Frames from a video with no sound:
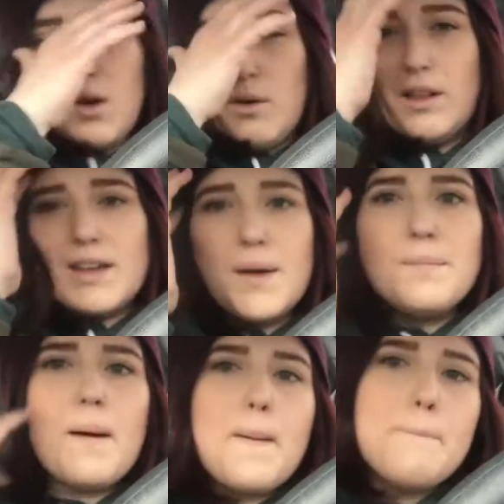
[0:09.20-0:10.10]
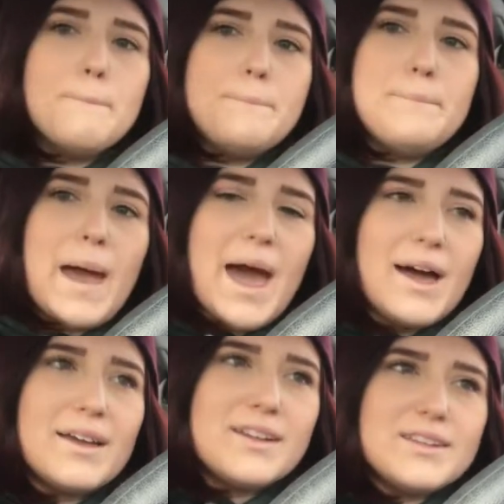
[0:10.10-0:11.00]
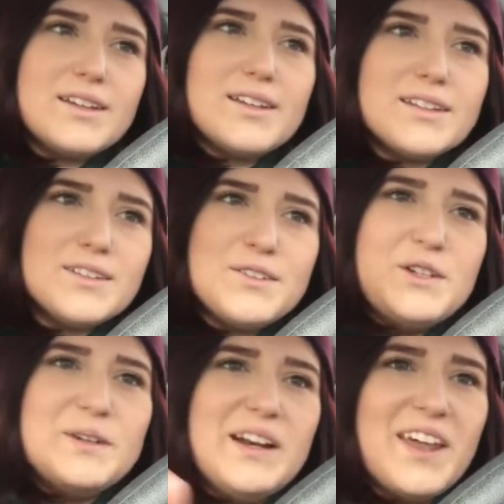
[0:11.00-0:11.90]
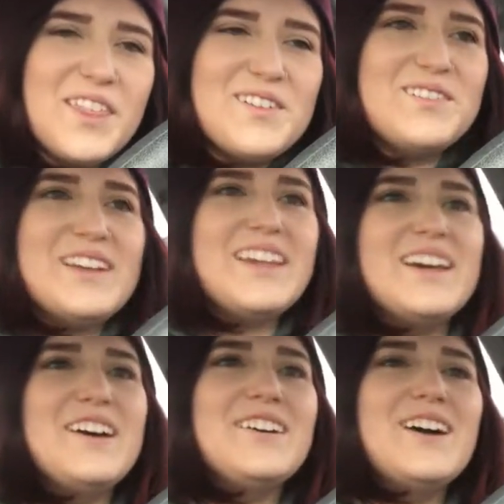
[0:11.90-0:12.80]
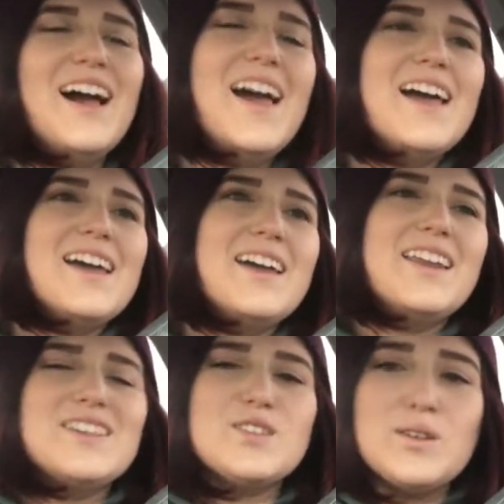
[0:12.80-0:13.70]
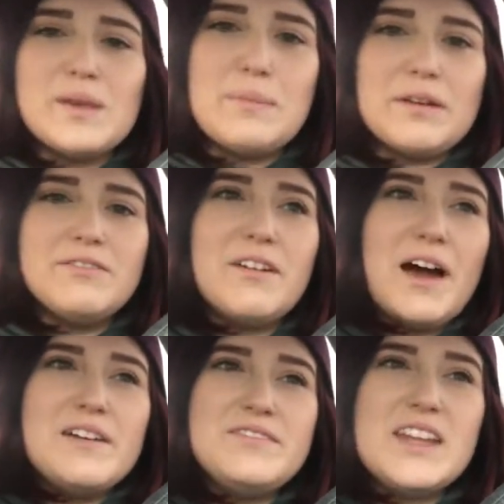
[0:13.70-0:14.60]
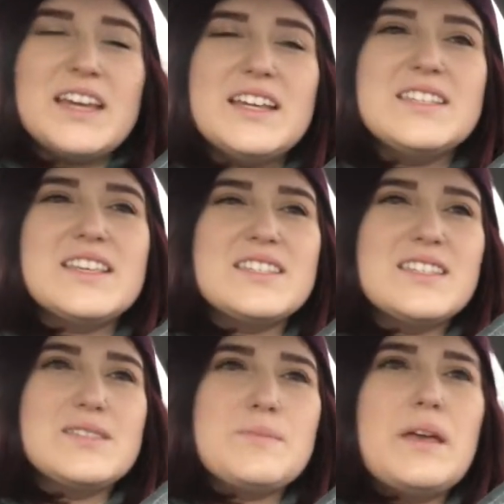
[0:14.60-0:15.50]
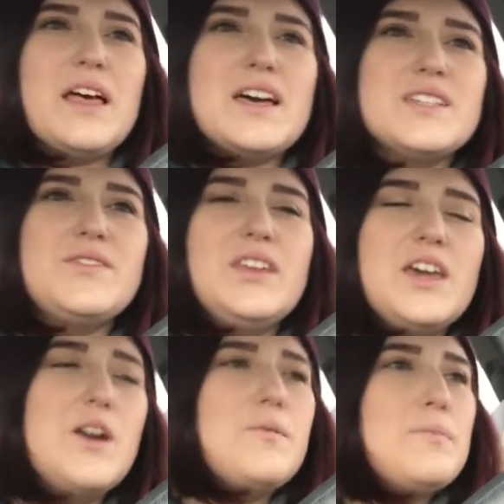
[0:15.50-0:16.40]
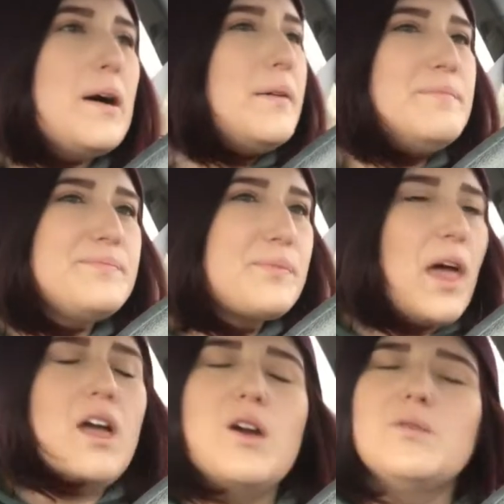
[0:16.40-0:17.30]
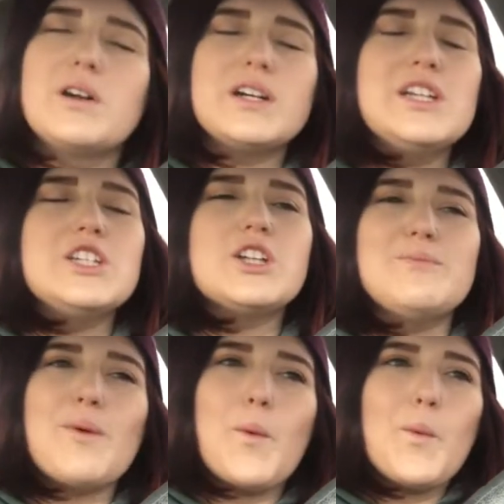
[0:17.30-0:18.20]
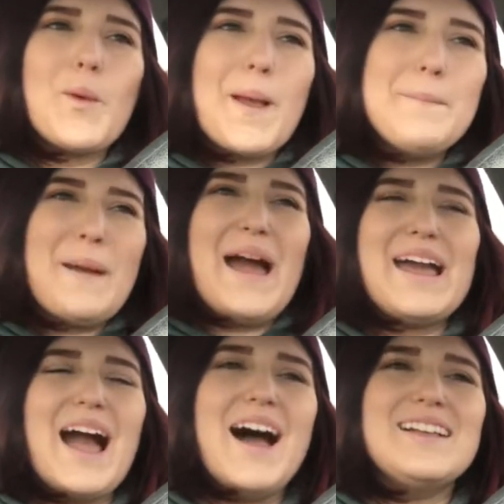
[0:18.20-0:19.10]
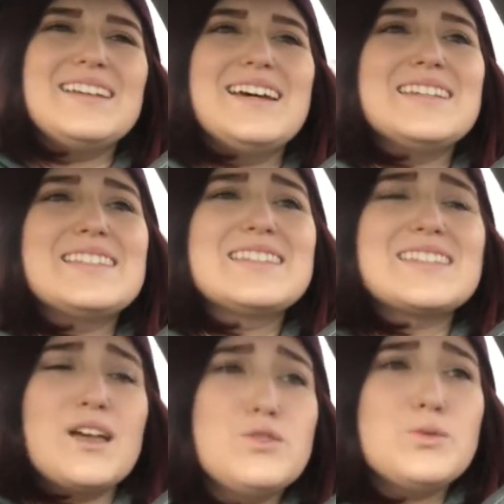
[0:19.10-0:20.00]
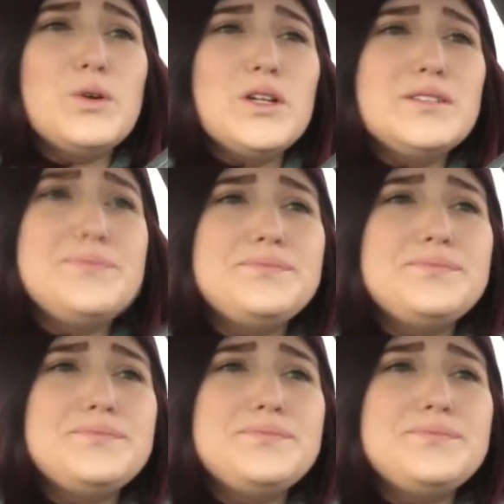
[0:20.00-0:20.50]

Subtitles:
Welcome back to another video. It has only been 5 days since my last video, but we're gonna jump right back on schedule.